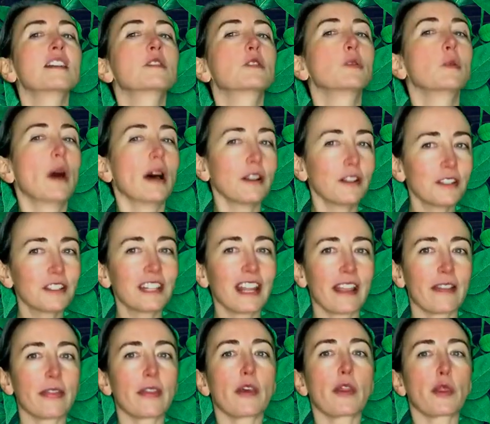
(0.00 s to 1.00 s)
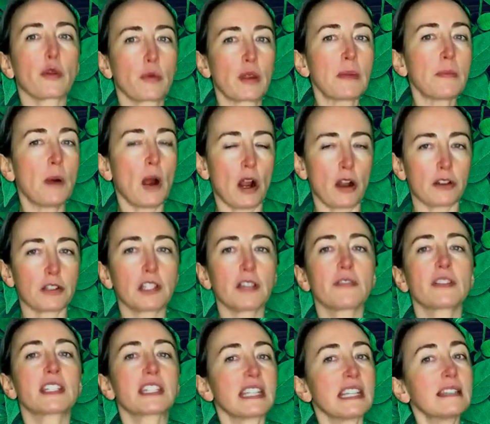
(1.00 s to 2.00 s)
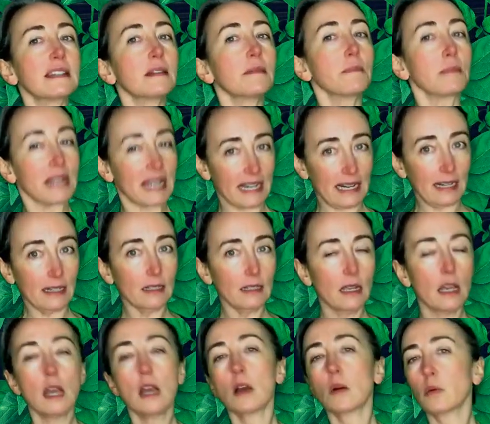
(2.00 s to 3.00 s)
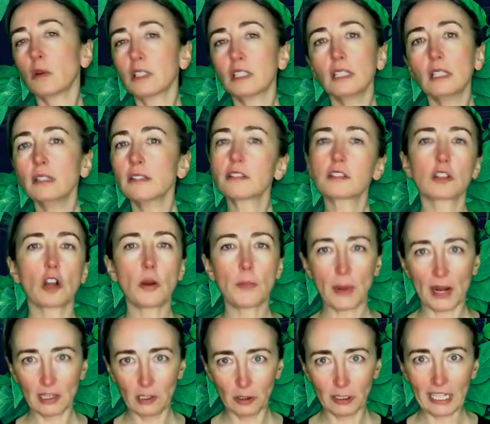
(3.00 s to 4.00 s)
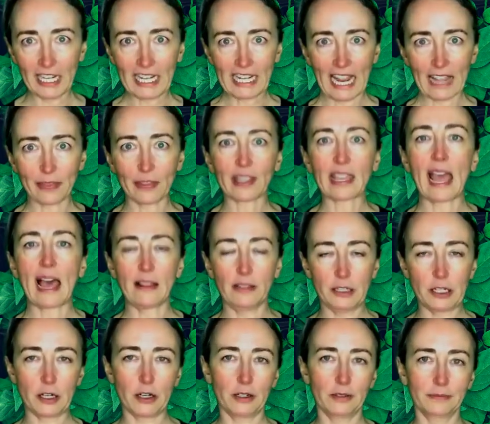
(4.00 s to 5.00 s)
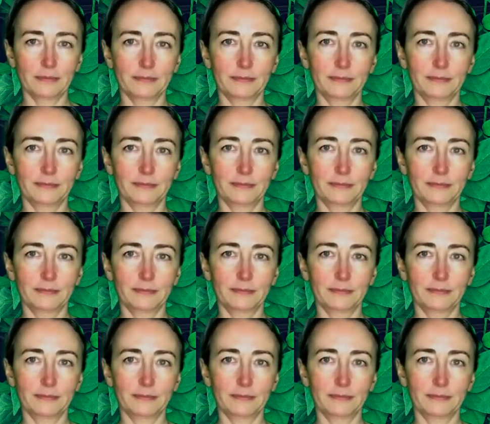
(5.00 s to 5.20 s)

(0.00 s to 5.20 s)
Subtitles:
To understand the 3 parts of a decent meeting, we'll start by looking at the calendar.